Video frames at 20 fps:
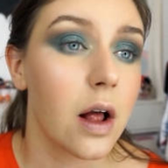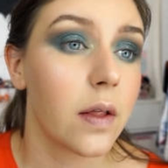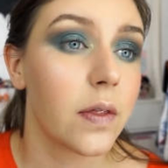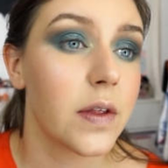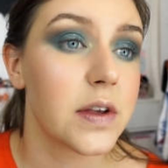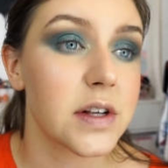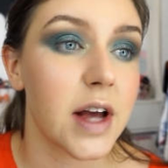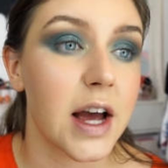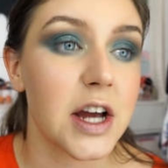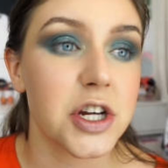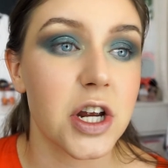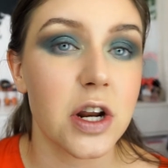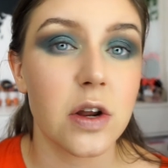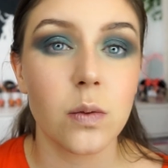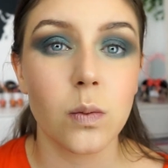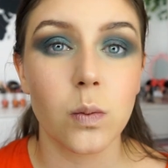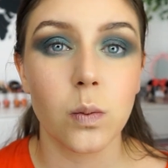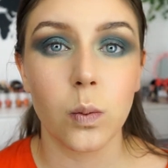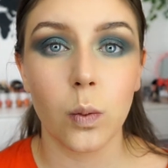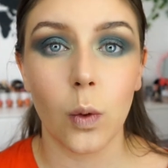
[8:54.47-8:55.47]
This
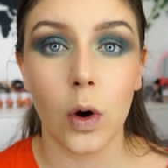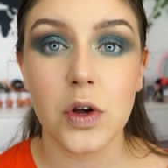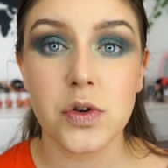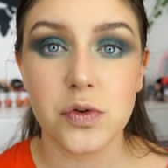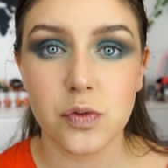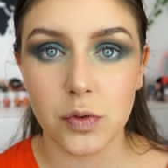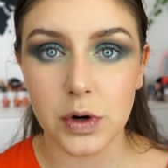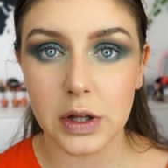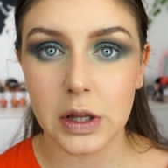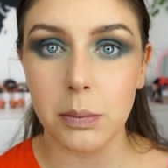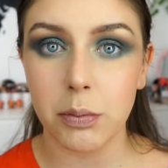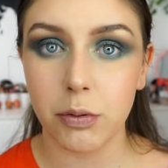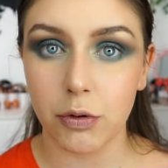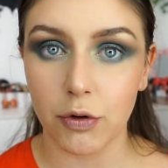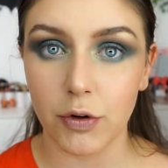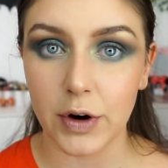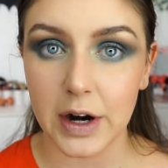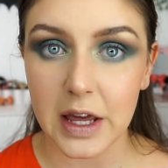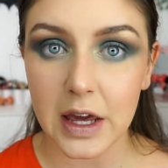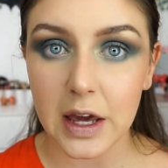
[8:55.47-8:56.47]
eyeshadow was really
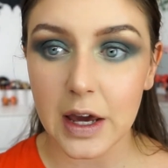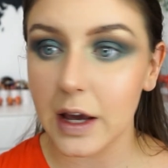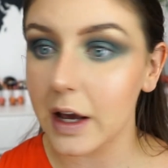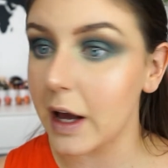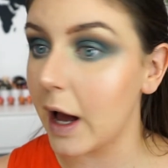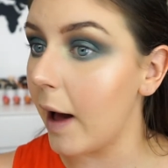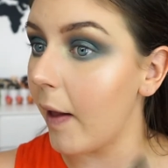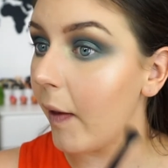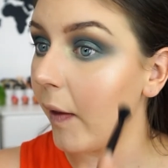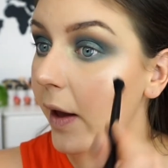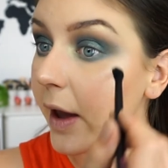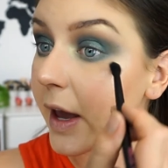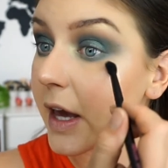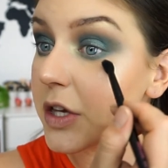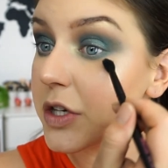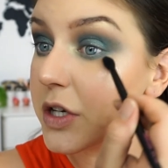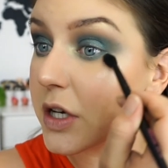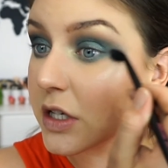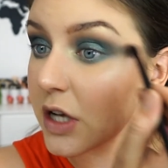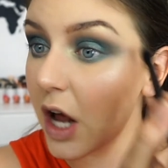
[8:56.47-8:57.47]
pretty in color.
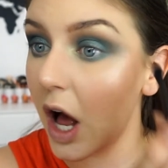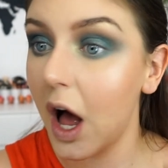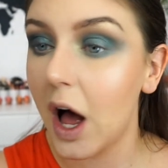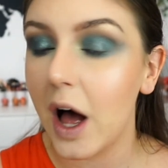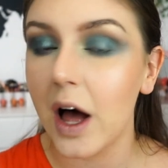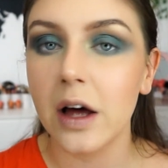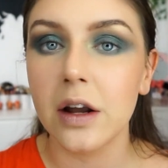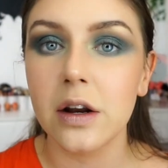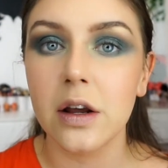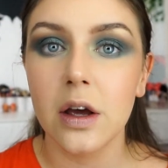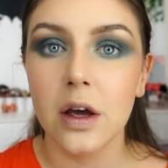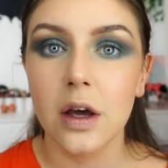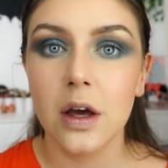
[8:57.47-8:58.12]
It's just hard.